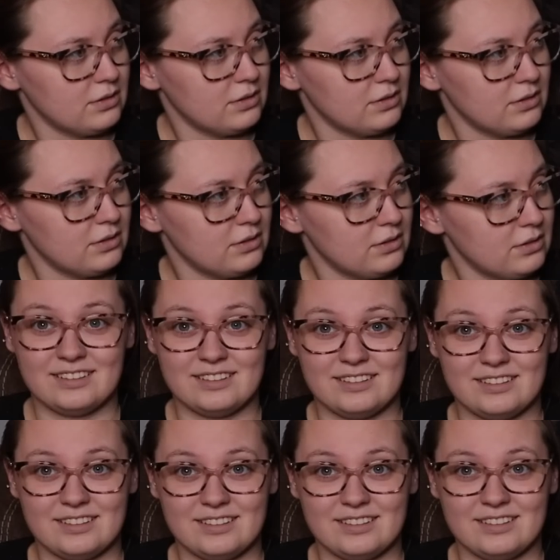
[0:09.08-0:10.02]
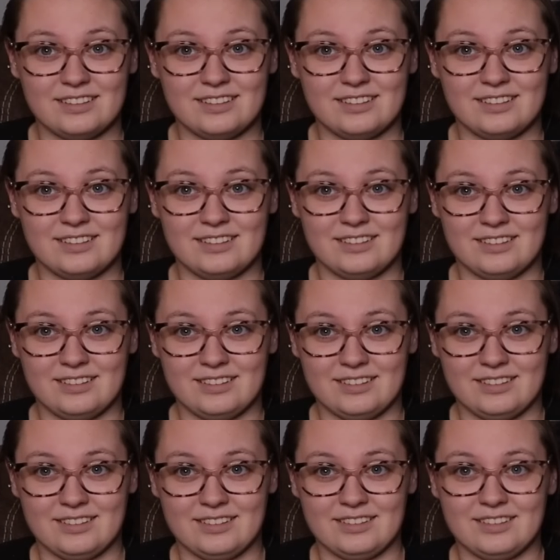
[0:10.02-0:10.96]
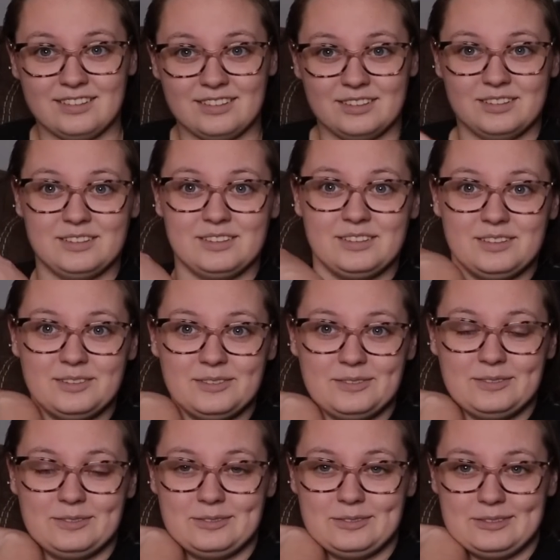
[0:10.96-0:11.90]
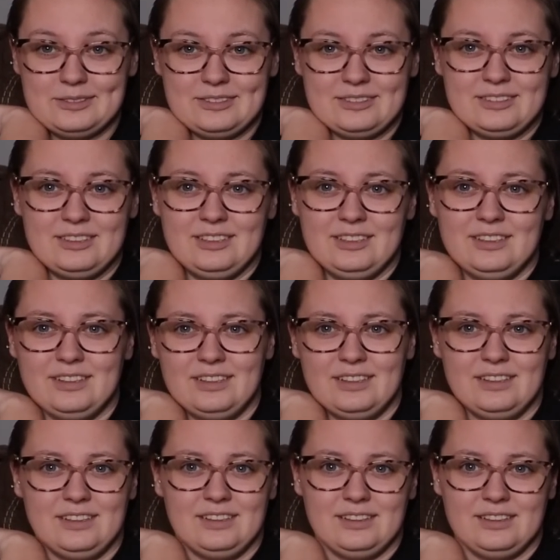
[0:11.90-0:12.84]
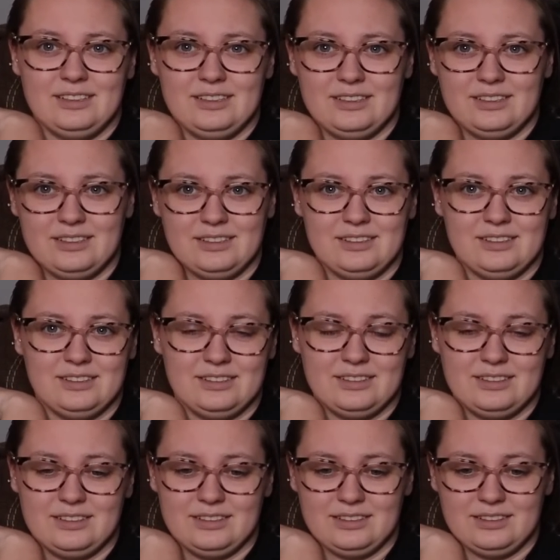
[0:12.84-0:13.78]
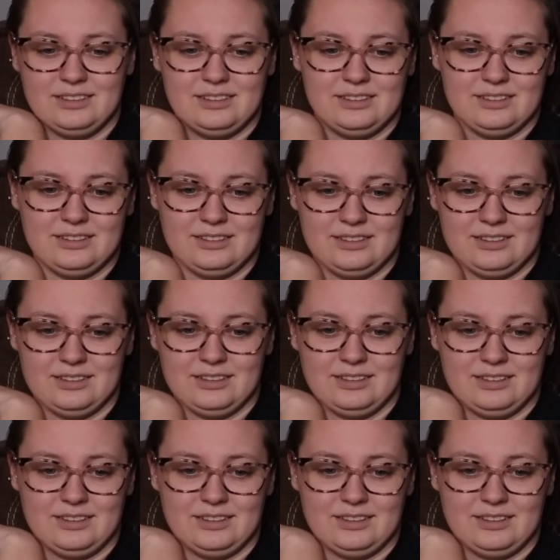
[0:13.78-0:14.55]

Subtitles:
(silent)